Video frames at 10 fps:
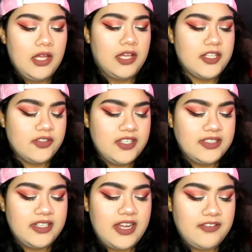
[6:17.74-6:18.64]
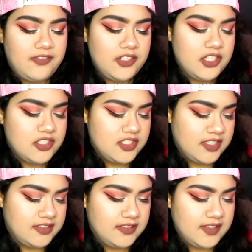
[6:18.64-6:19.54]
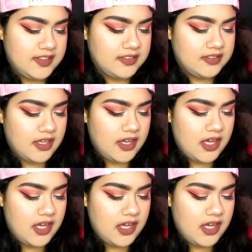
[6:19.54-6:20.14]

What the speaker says: Another thing that I finished is this